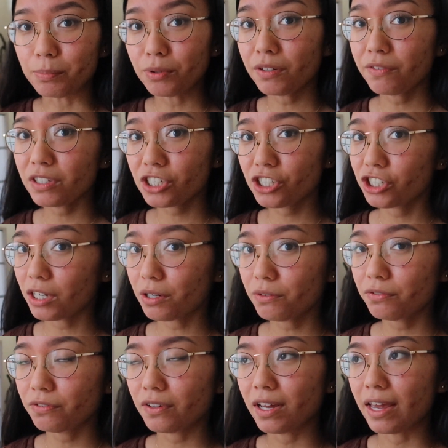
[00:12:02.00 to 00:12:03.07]
previous
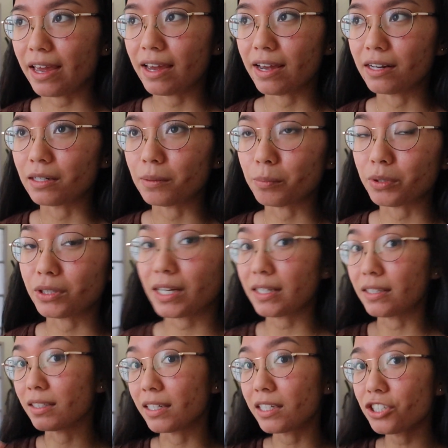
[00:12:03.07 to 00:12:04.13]
shelf and put that
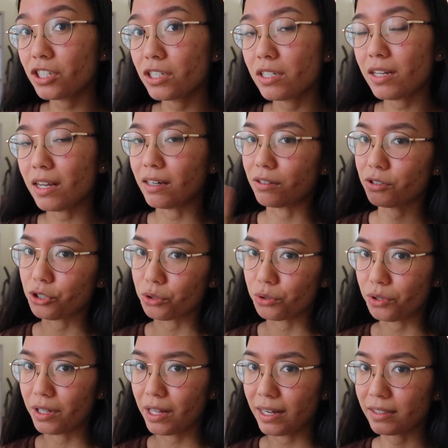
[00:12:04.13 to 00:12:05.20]
in the kitchen and I'll show
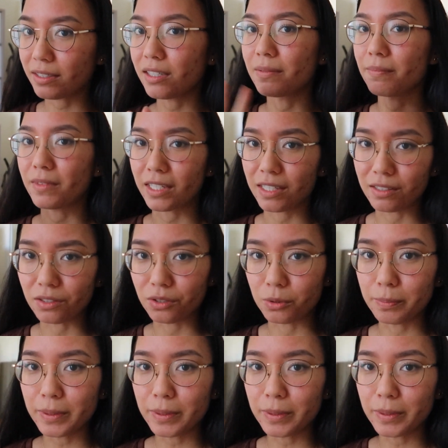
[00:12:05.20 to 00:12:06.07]
you that in a little